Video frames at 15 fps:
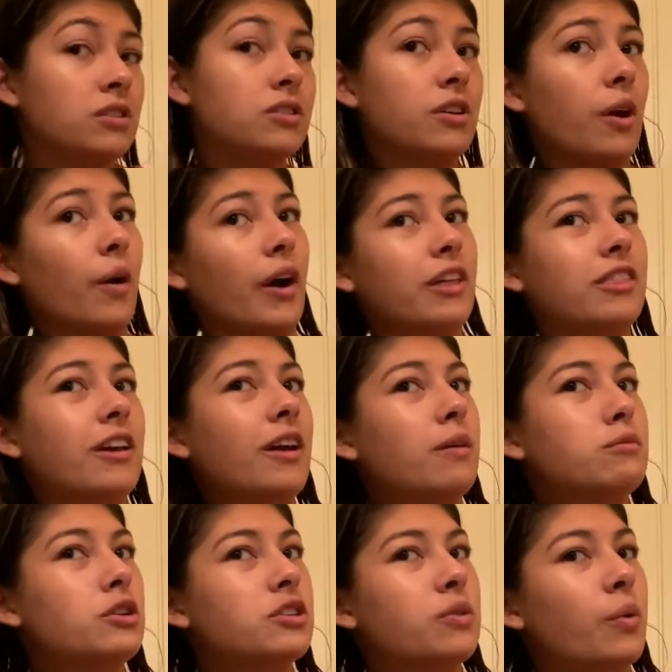So I think I'm
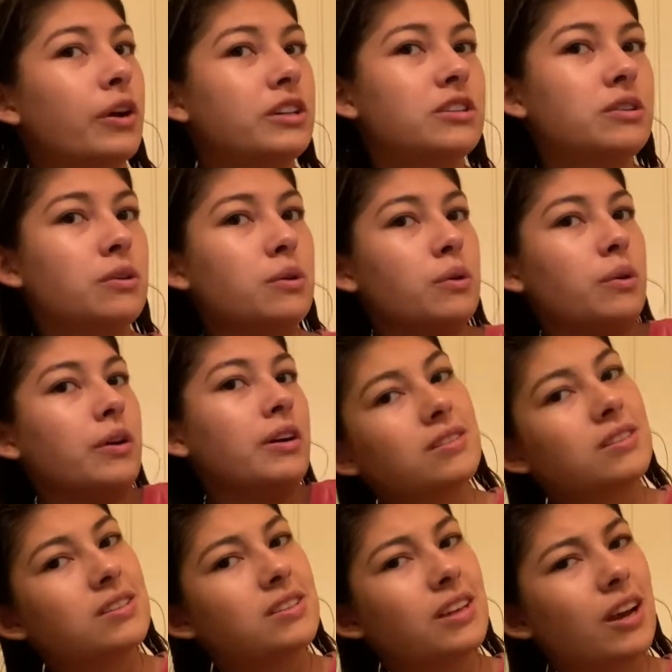just going to
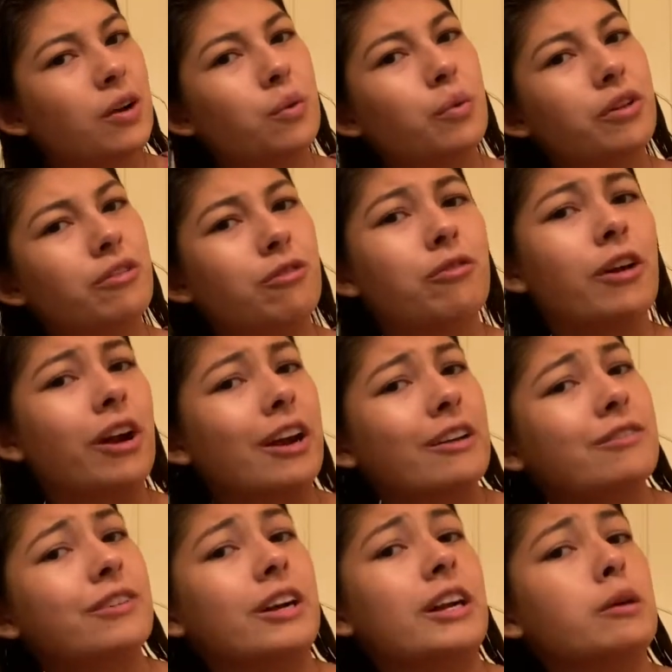stick with very,
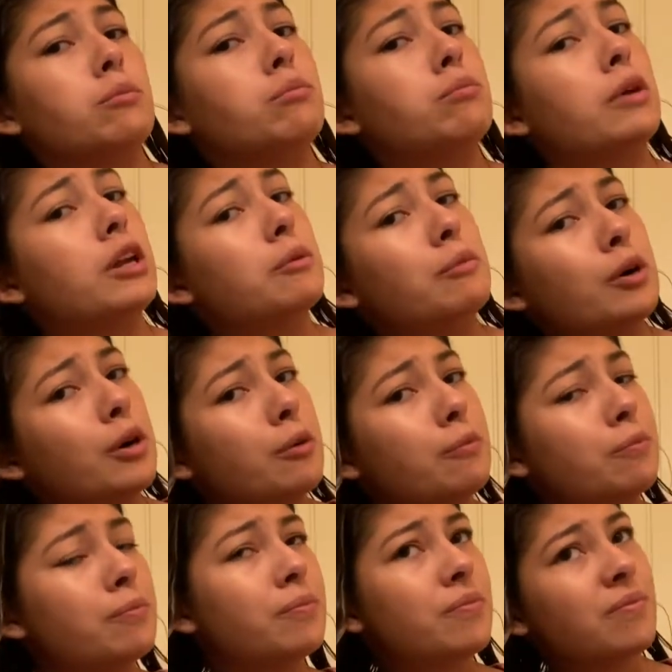very
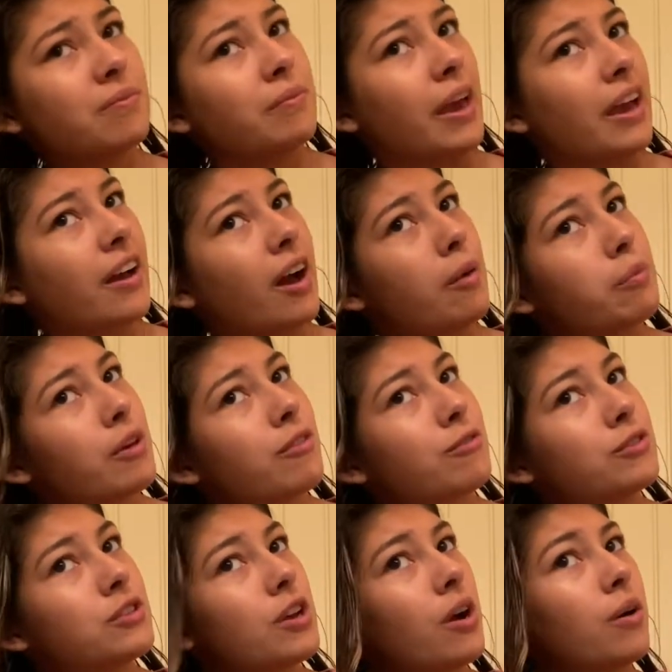minimum makeup, if
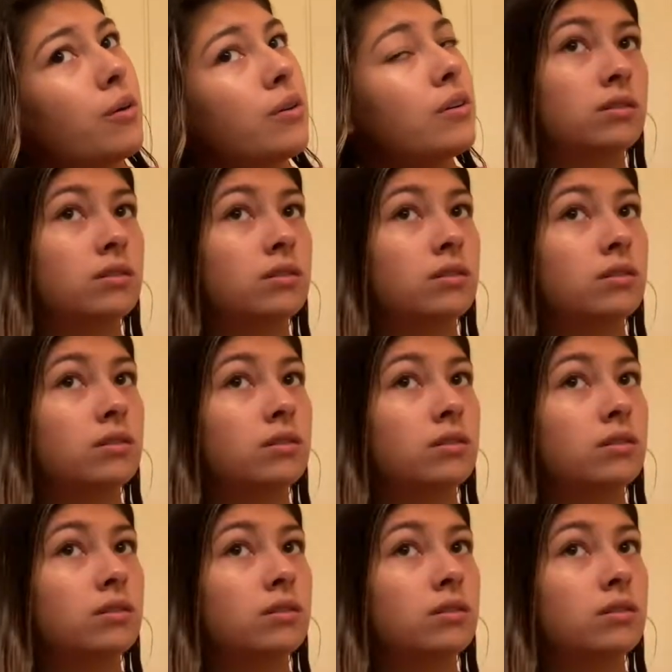so.